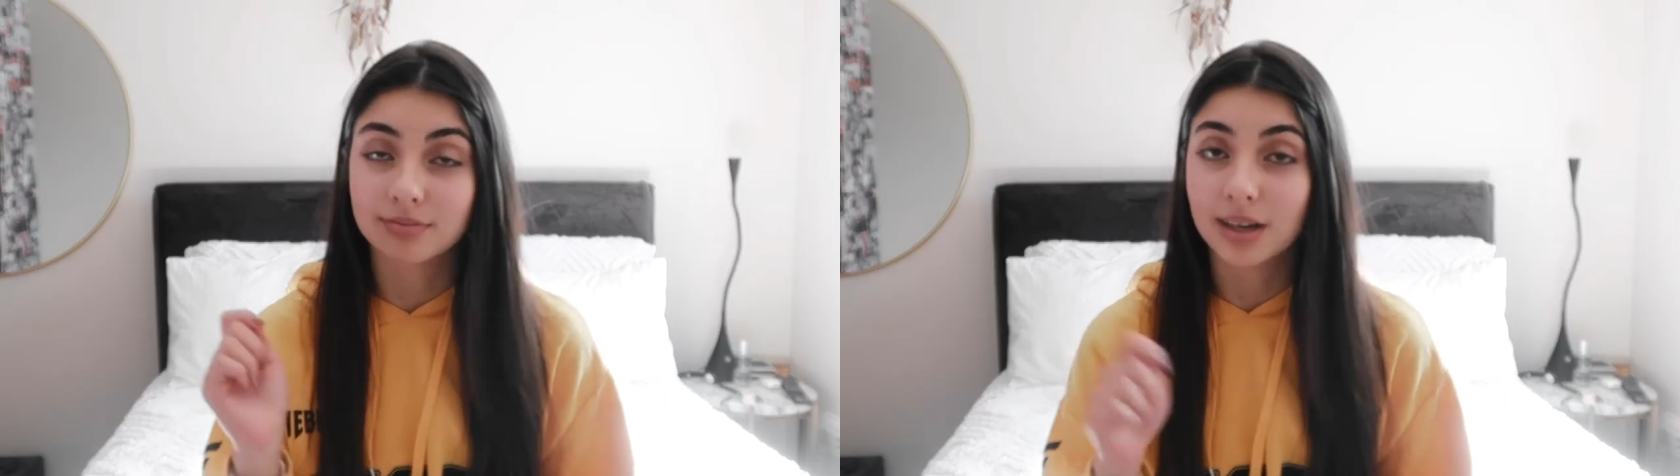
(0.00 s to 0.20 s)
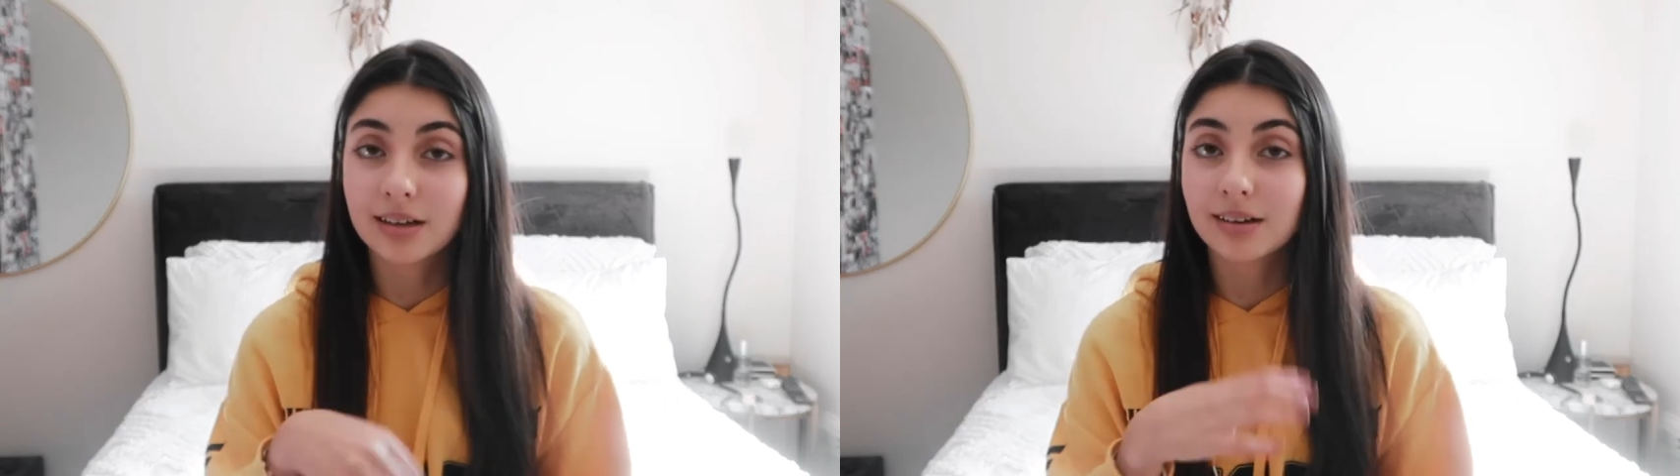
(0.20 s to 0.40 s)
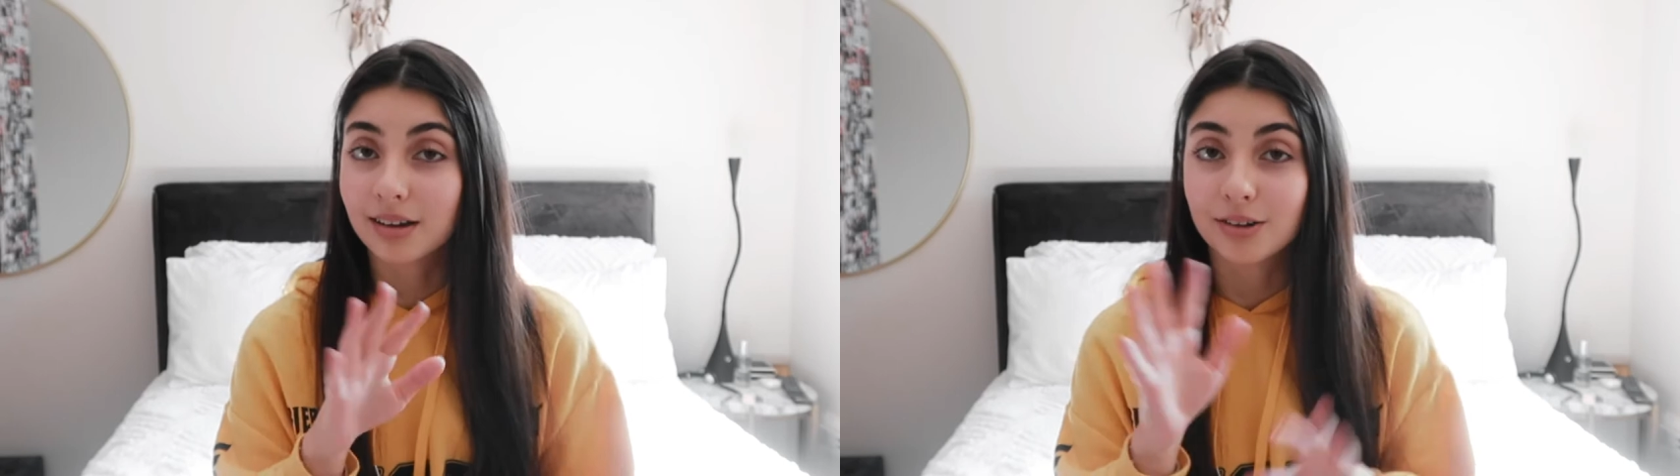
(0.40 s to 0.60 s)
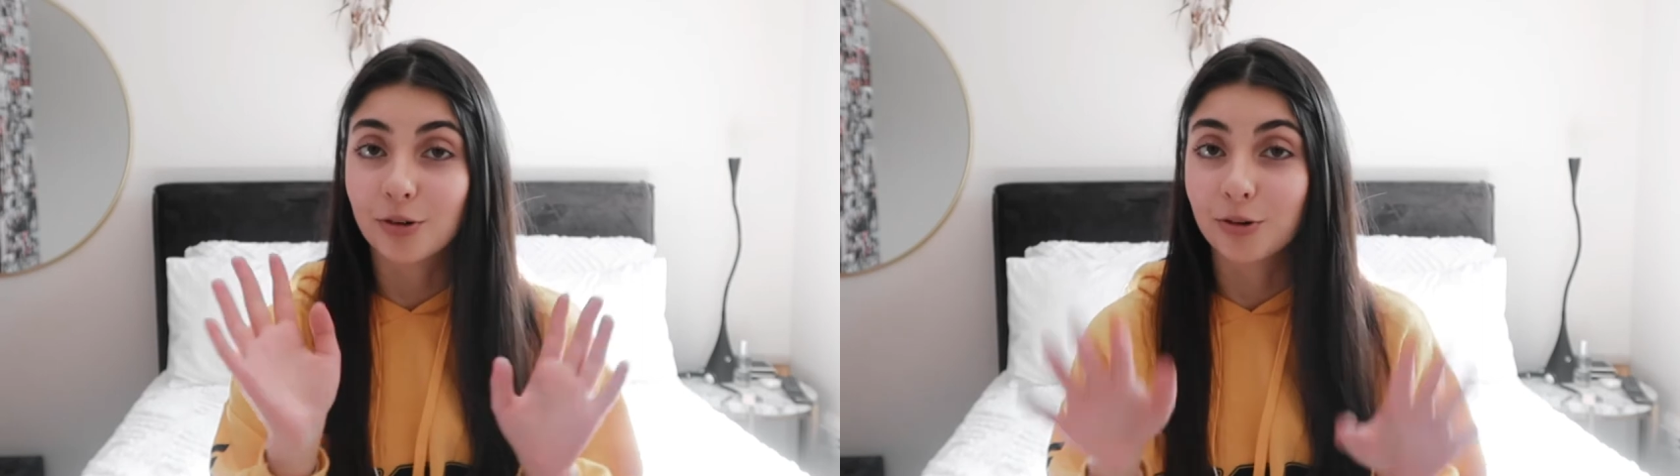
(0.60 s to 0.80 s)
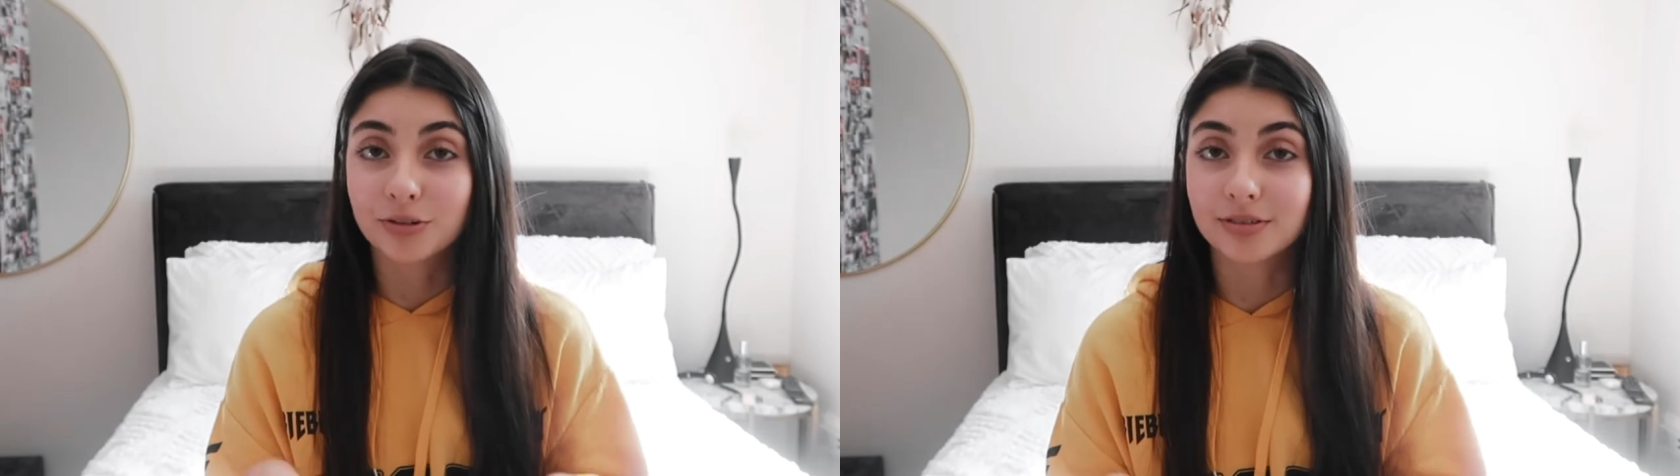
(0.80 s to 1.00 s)
make like a
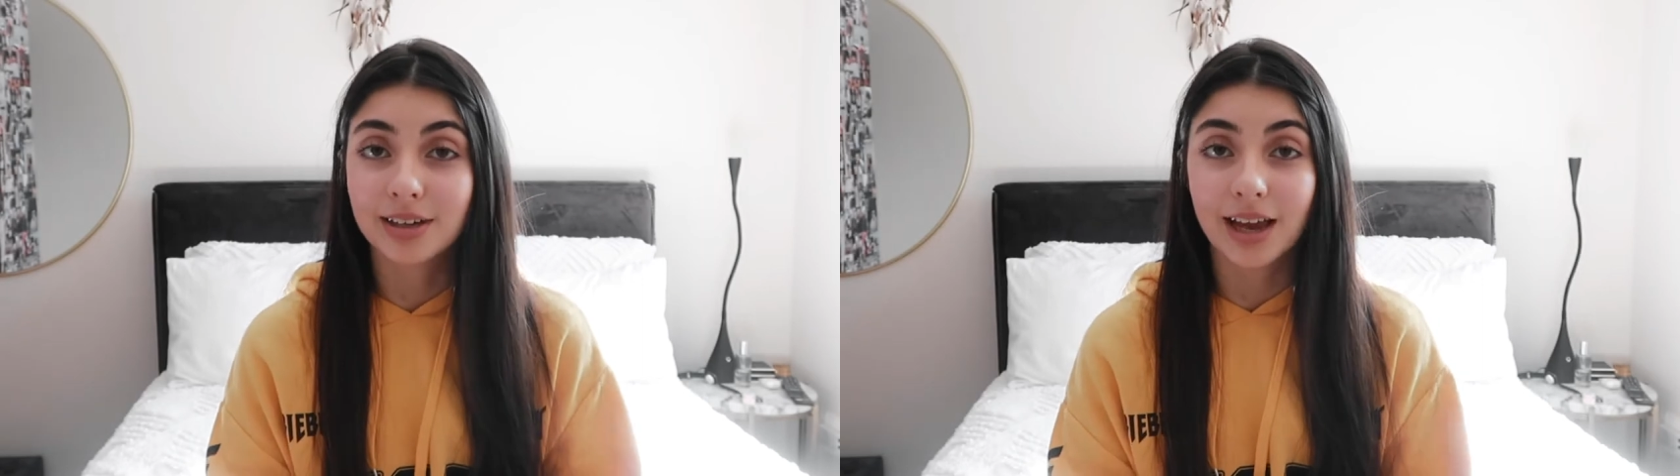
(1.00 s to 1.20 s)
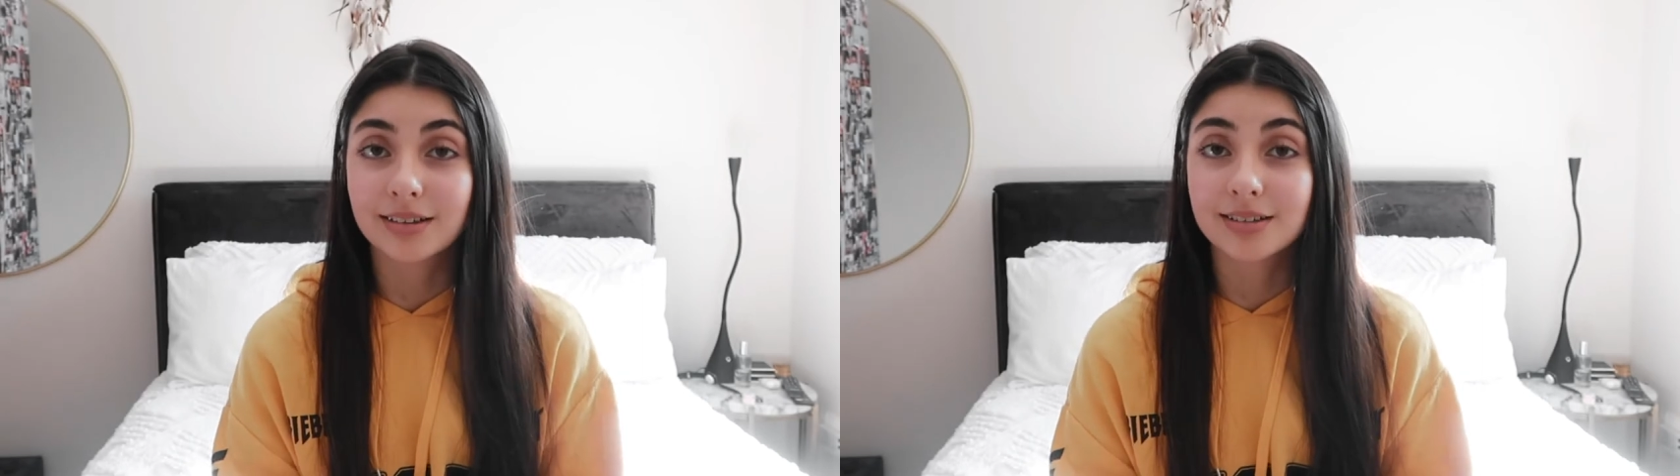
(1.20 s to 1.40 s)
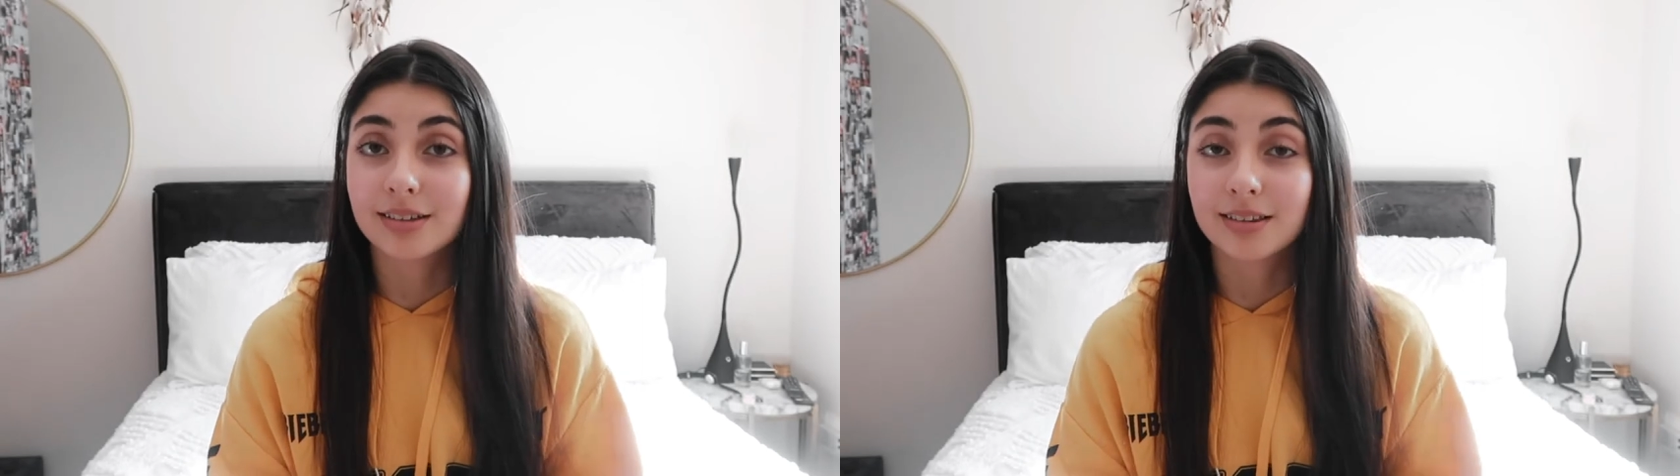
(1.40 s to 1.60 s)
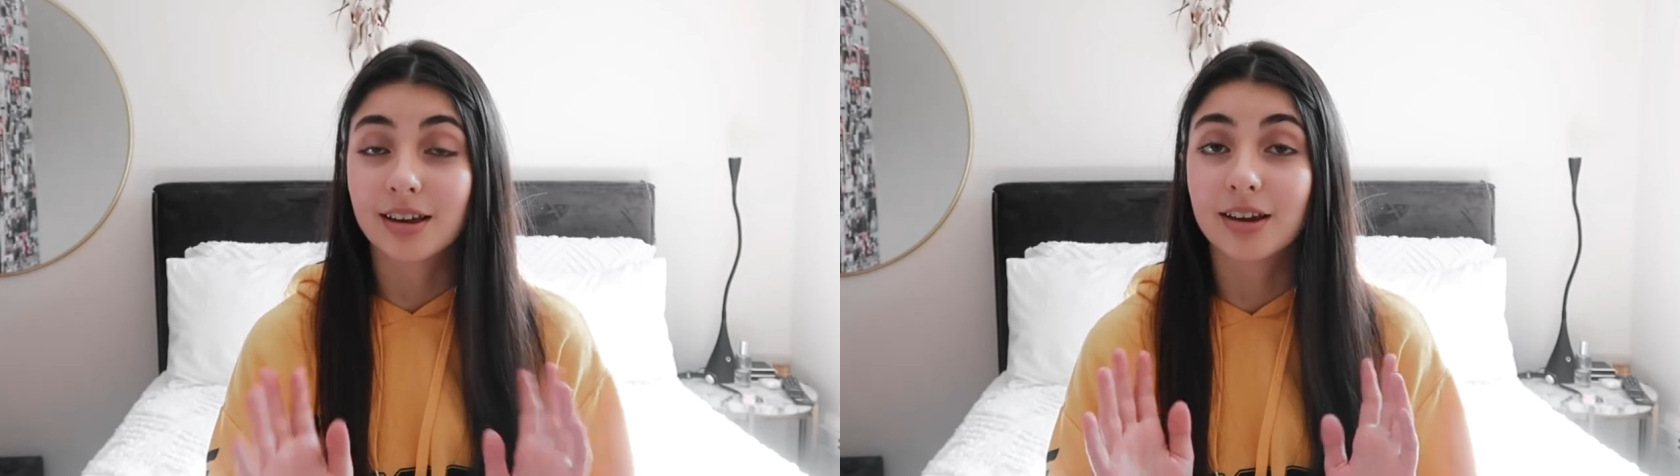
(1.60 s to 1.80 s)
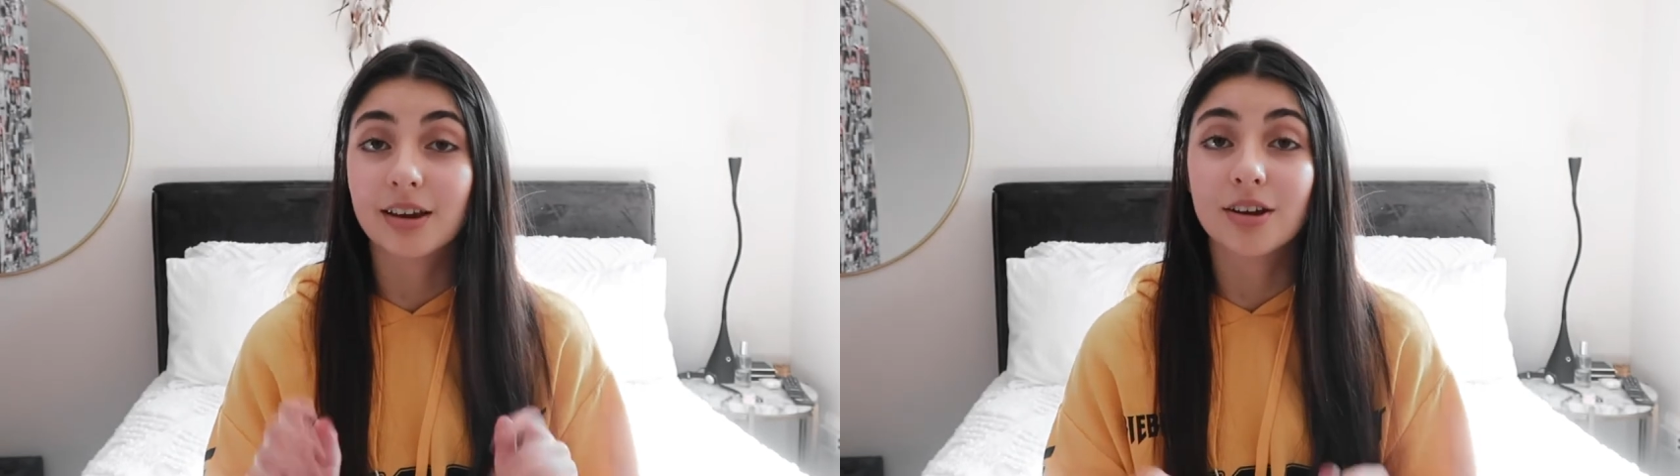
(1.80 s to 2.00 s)
whole calendar
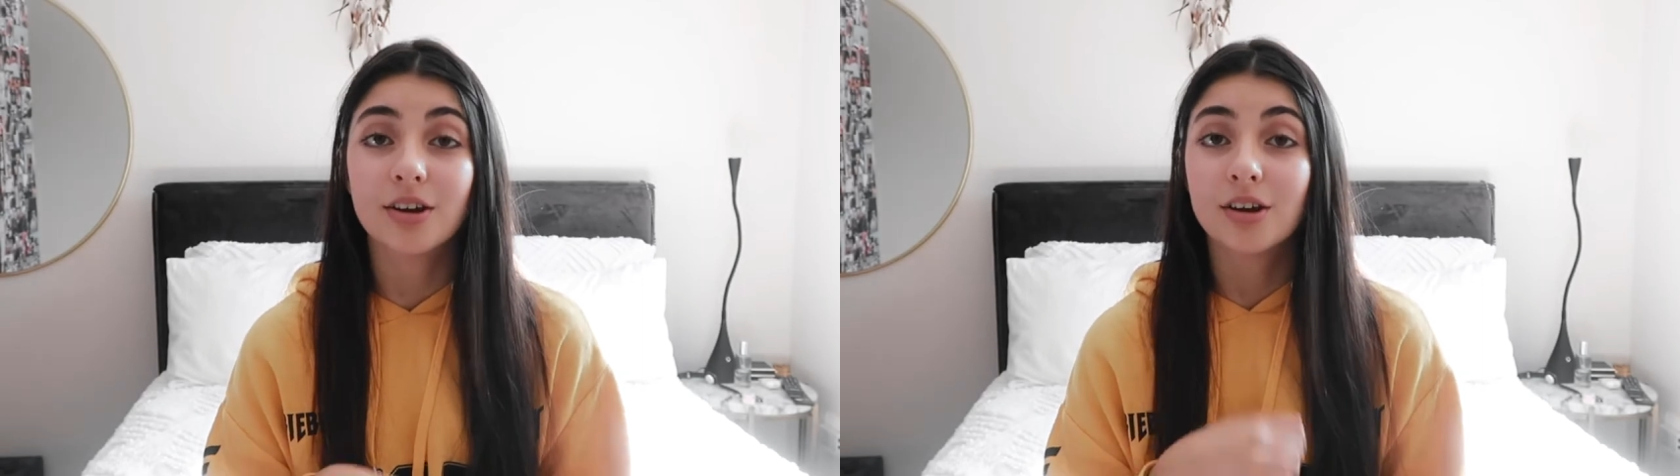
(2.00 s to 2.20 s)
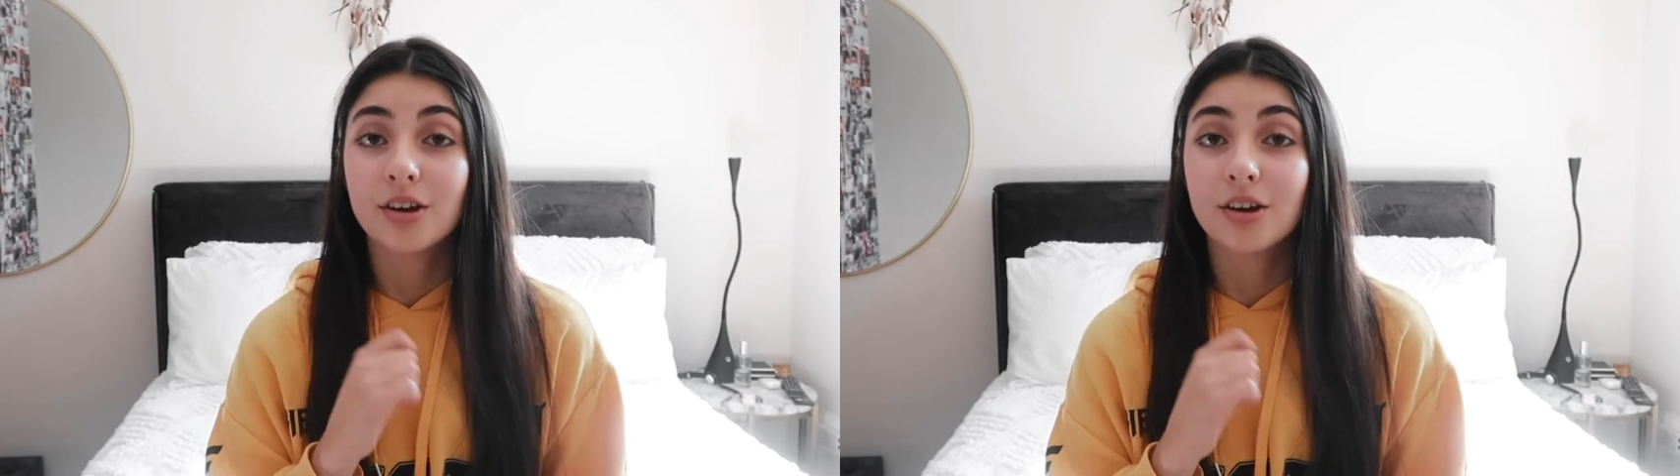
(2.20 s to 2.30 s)
thing